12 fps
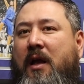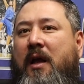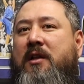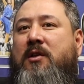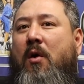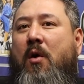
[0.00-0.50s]

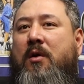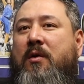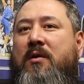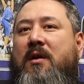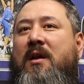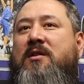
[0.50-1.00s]
It's harder
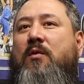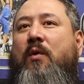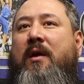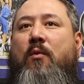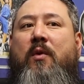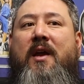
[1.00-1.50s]
it's
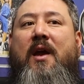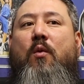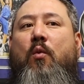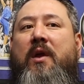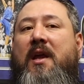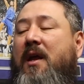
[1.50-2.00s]
like
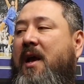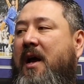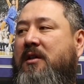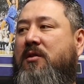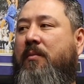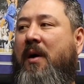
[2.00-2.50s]
we
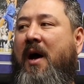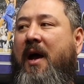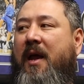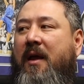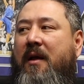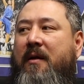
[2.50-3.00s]
had to
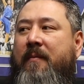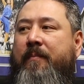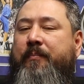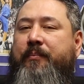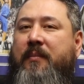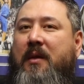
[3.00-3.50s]
buy
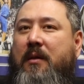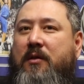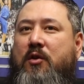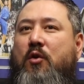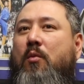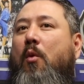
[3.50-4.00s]

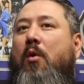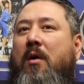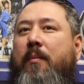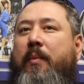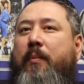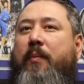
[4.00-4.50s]
2
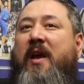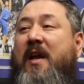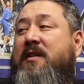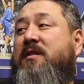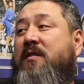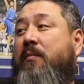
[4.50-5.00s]
more
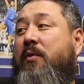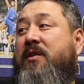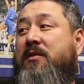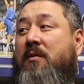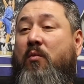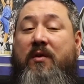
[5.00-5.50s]
cases of
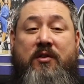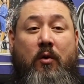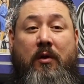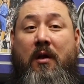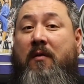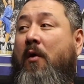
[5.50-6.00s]
Prism. We
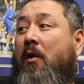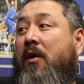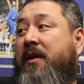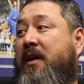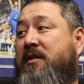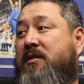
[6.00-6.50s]
sold out of all our
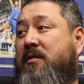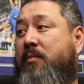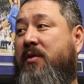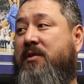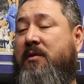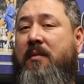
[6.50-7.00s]
cases of
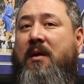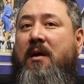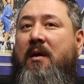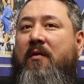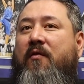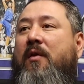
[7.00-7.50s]
Prism
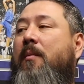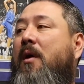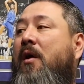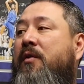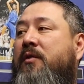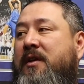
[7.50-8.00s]
from
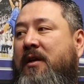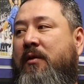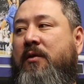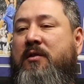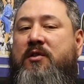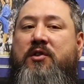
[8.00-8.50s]
other
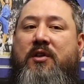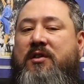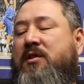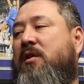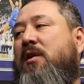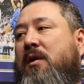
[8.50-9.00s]
dealers just
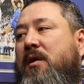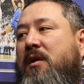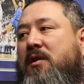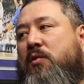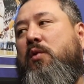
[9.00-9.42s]
to, because